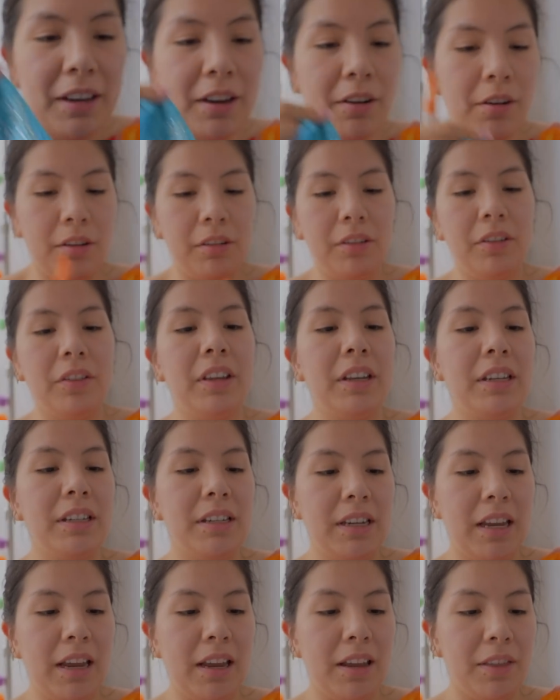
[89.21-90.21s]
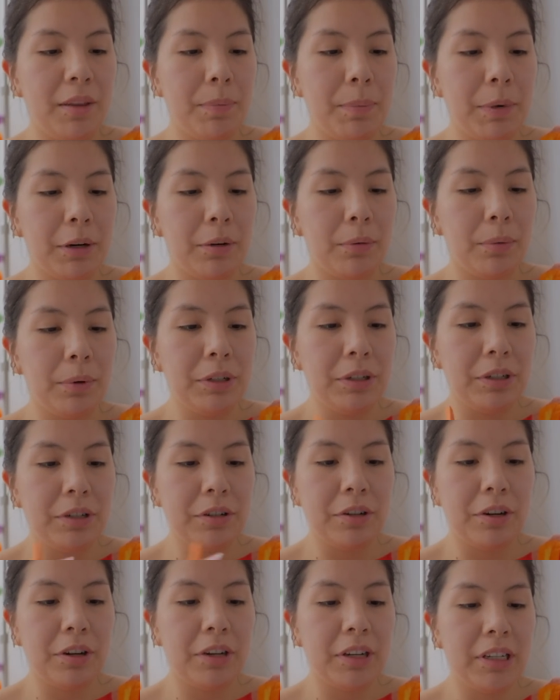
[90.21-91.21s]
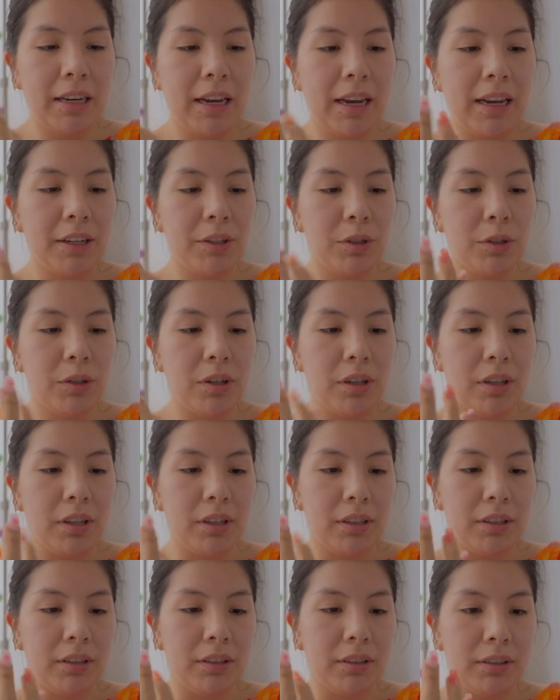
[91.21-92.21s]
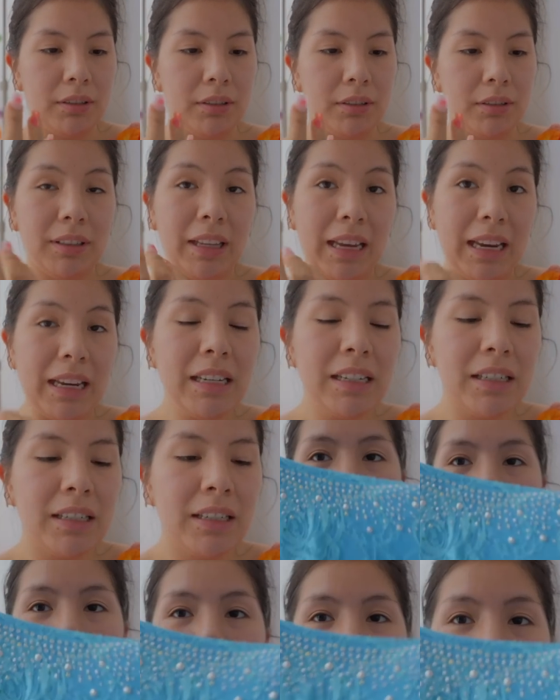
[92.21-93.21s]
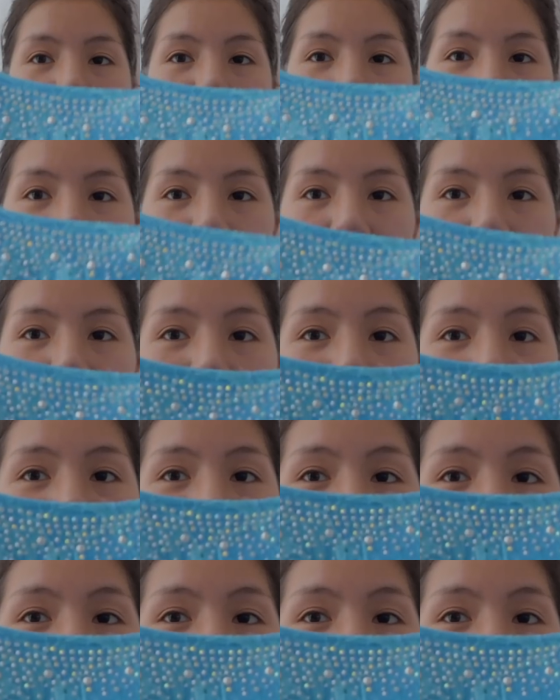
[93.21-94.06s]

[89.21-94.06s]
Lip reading: get all of this and the bigger ones are starting to catch the lace. I just took out